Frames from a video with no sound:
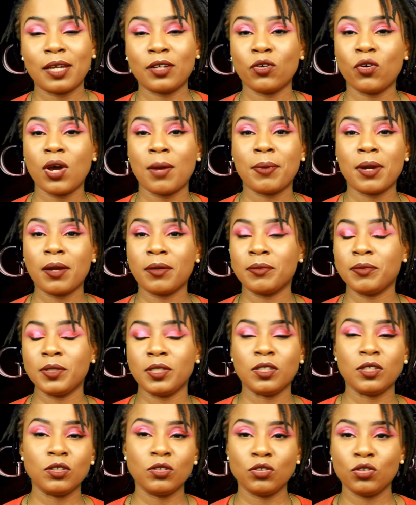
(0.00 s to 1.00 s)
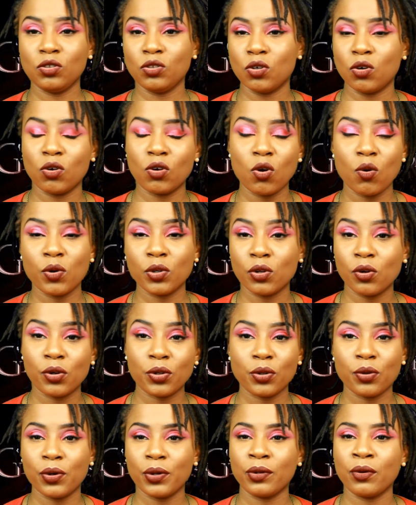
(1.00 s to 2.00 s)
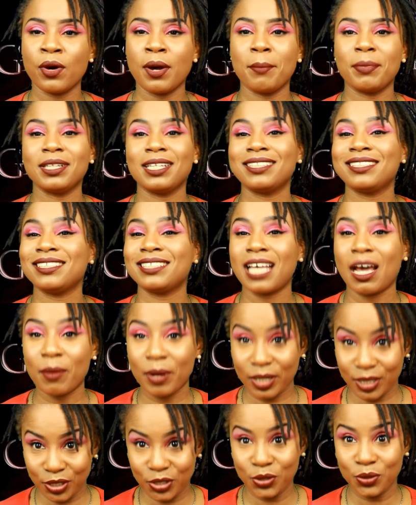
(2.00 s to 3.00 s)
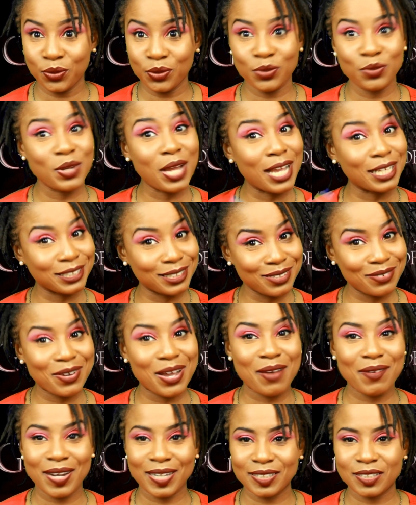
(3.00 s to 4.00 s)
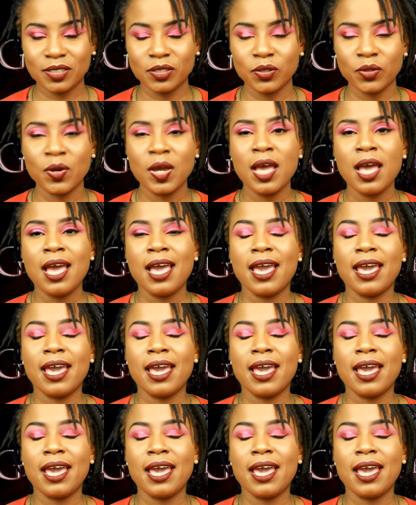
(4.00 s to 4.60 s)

I know I'll probably be, you know, going on and on and on, but this is how I do. You guys know how I do.